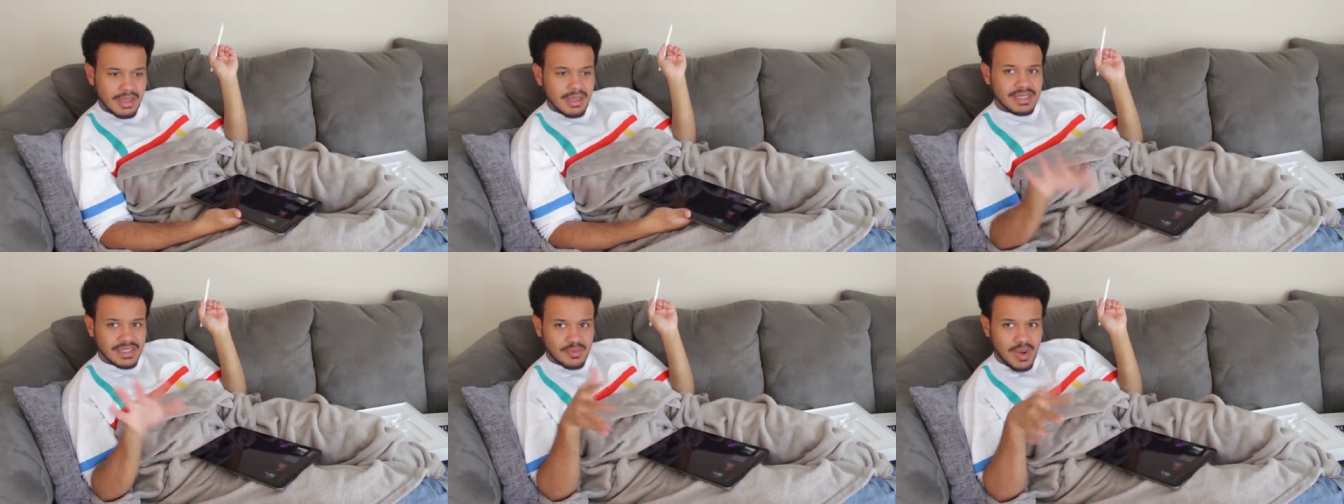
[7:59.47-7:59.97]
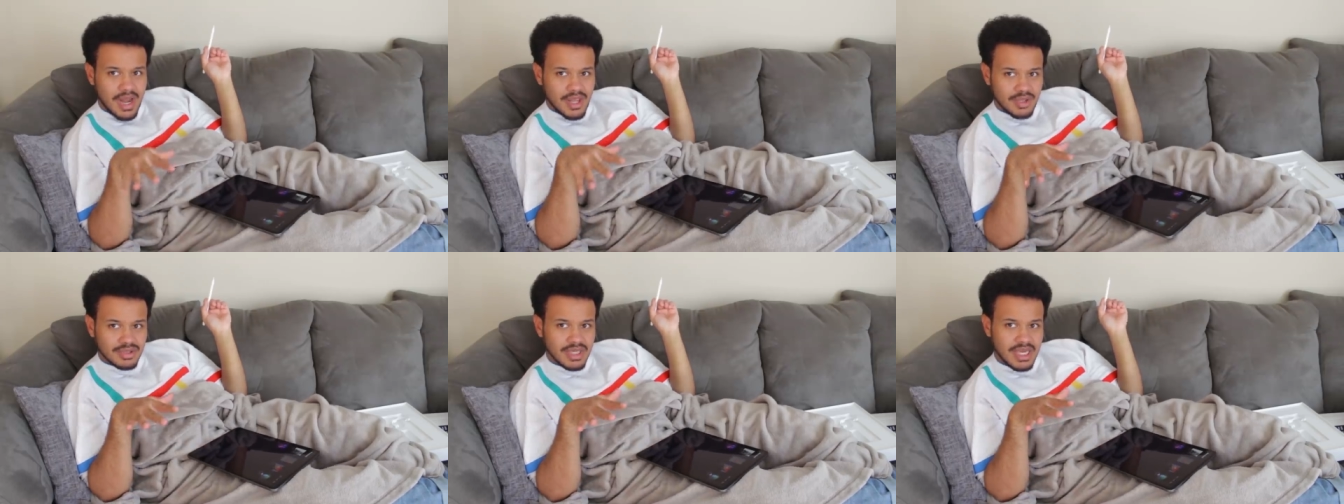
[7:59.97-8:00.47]
This is what I
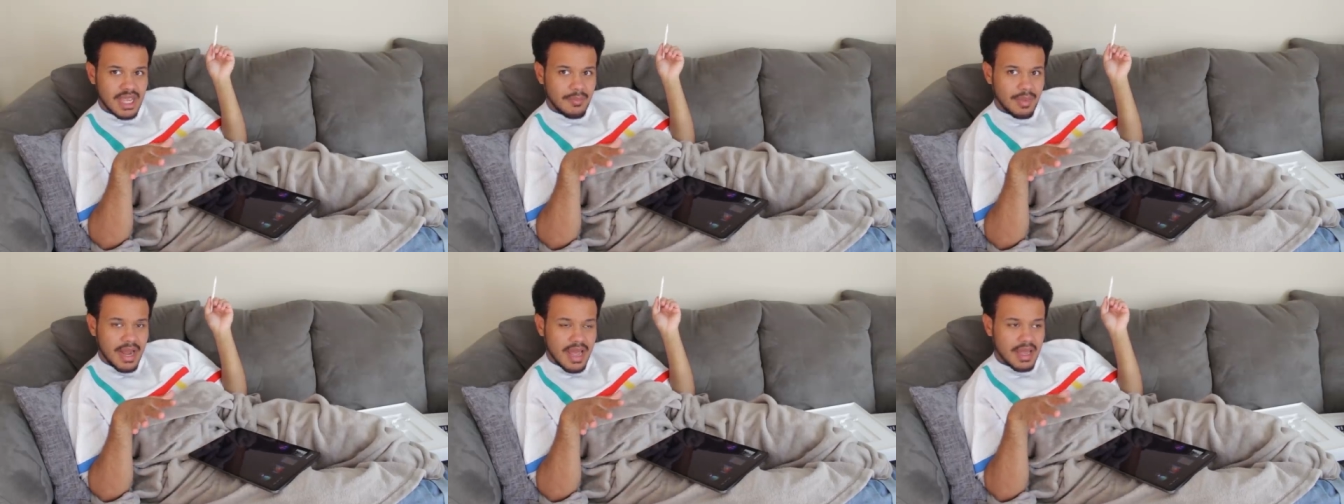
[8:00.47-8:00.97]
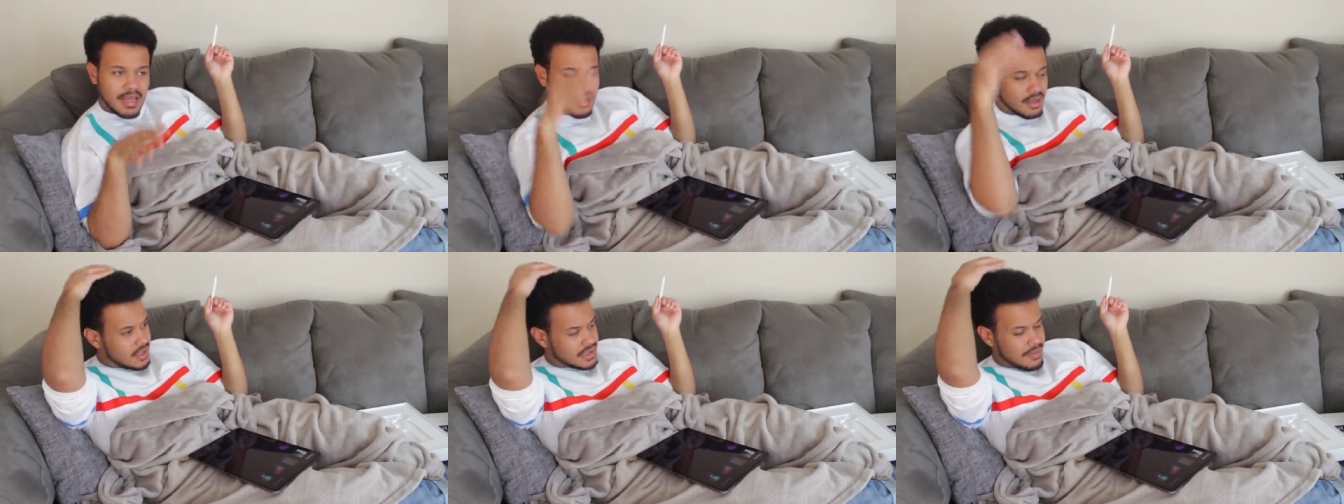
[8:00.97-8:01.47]
usually keep it at,
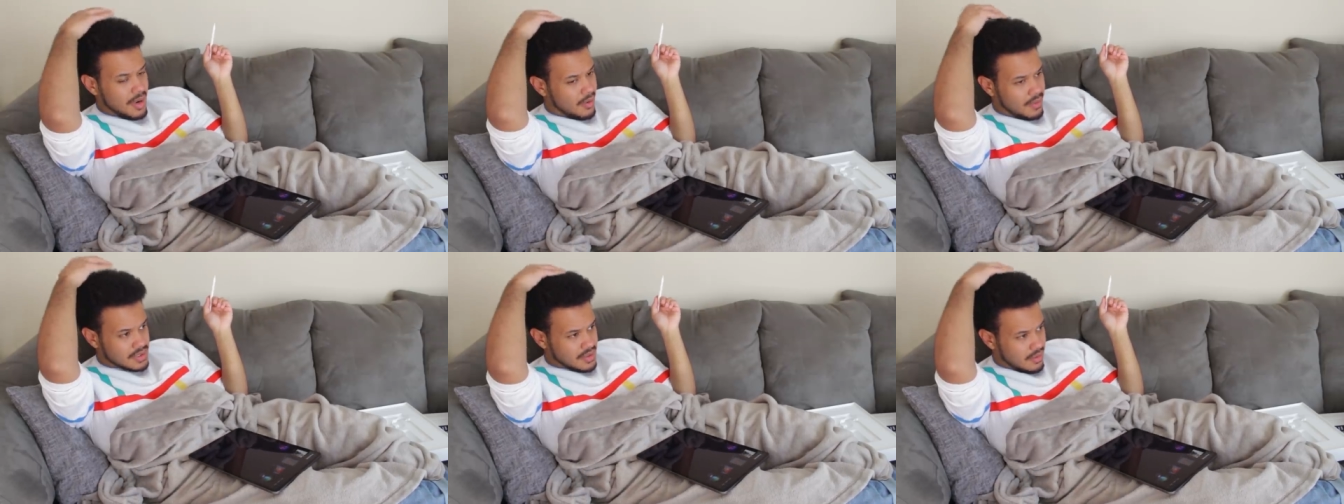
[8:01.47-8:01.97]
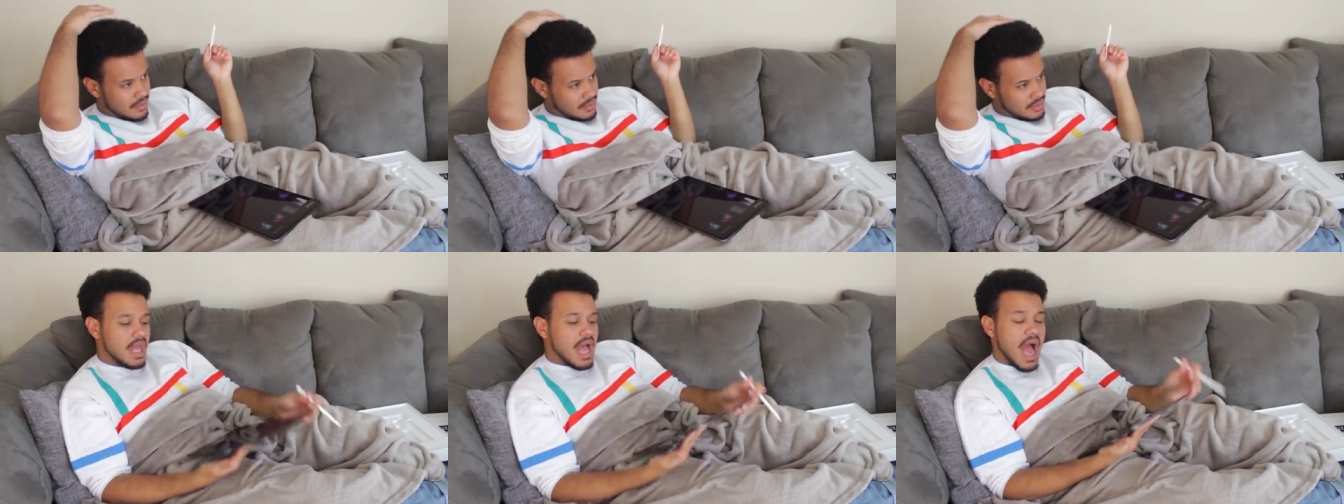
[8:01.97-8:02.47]
because I'm always cold.